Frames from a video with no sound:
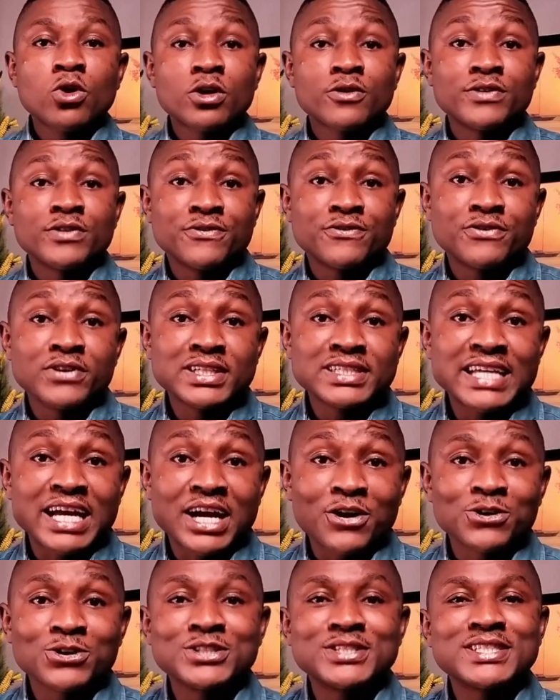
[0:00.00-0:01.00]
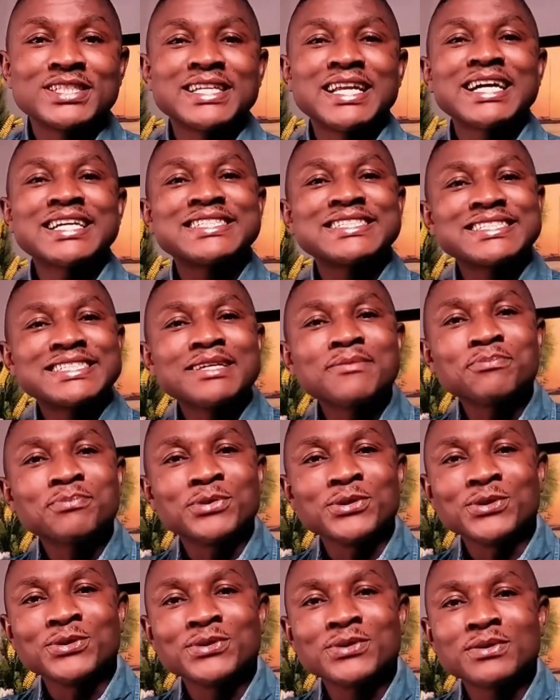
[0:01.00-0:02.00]
One of the phrases I consider
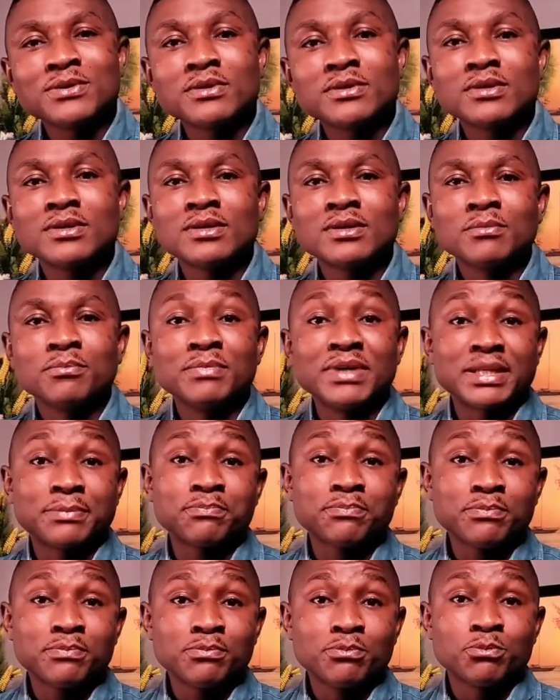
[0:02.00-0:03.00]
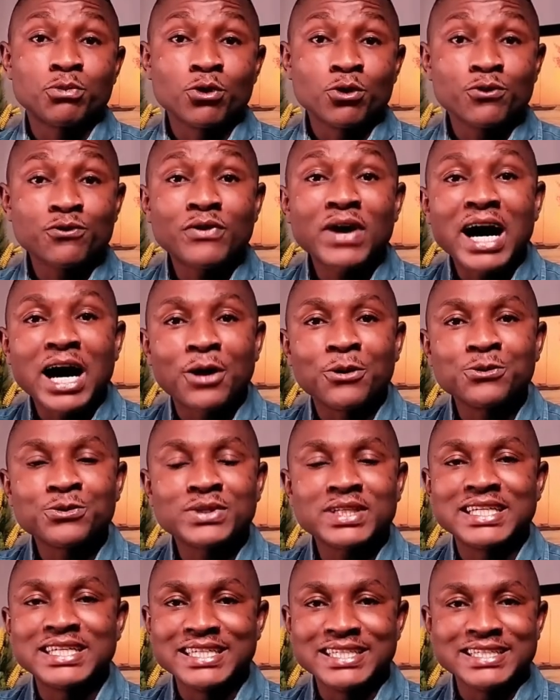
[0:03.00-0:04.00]
simple but
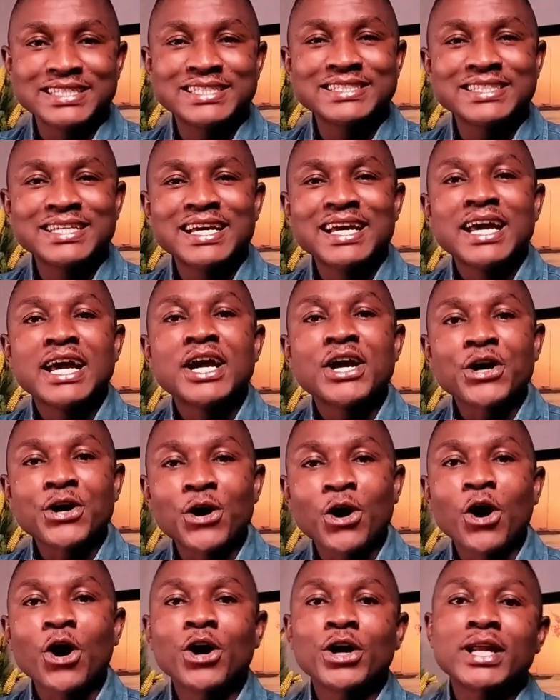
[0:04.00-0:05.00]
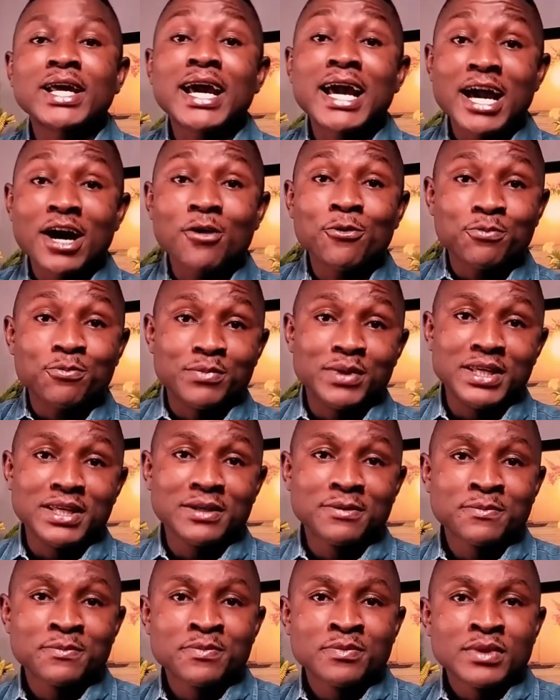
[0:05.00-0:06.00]
profound is, God help
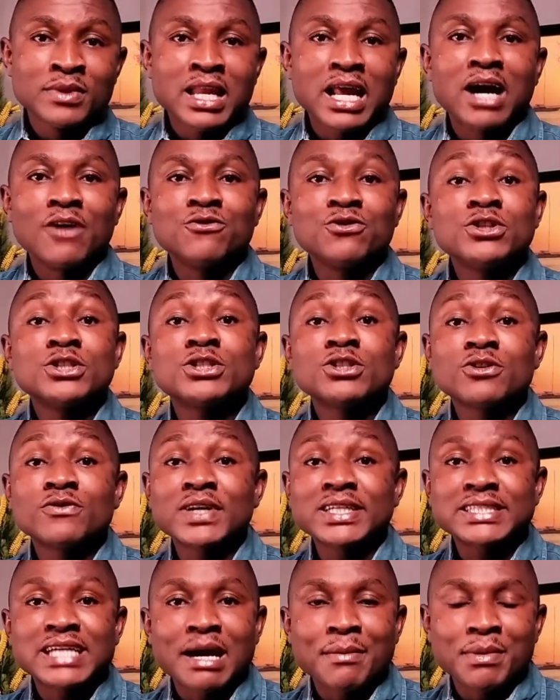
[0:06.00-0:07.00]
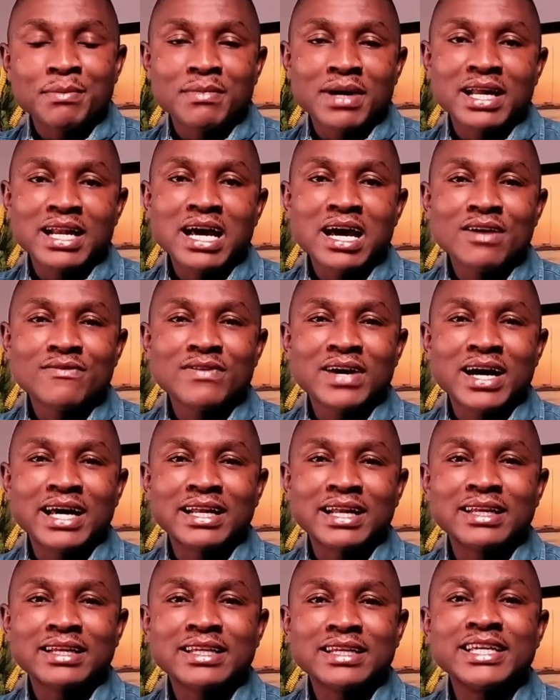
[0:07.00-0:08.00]
me. I've used it over time in my life
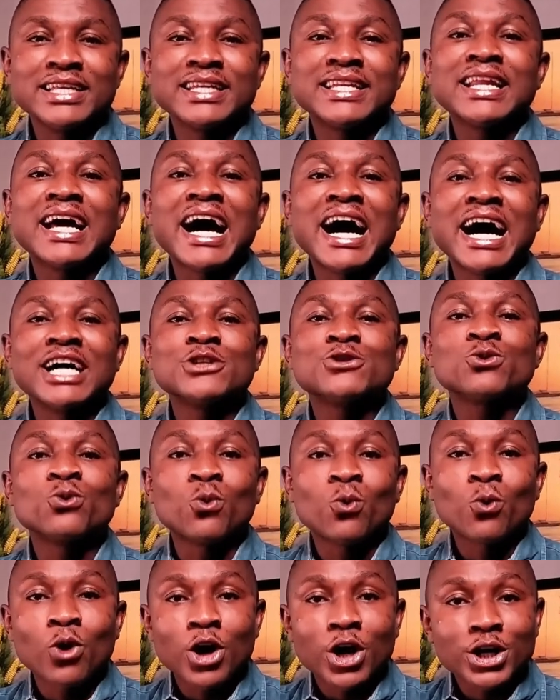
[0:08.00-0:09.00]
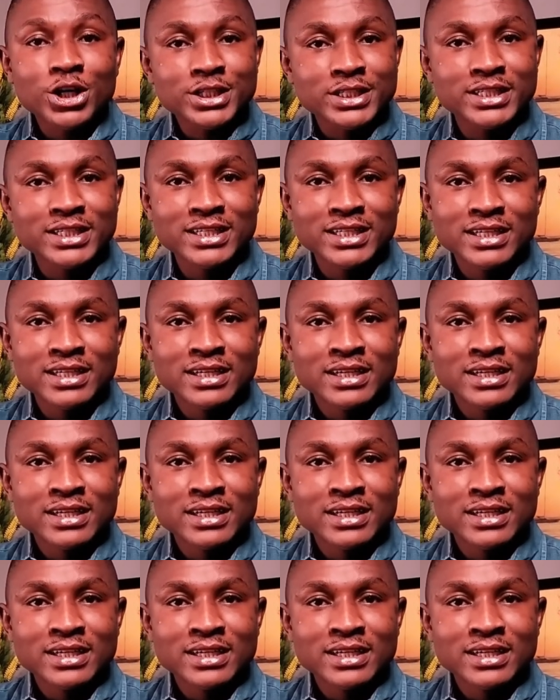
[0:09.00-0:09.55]
and it has worked.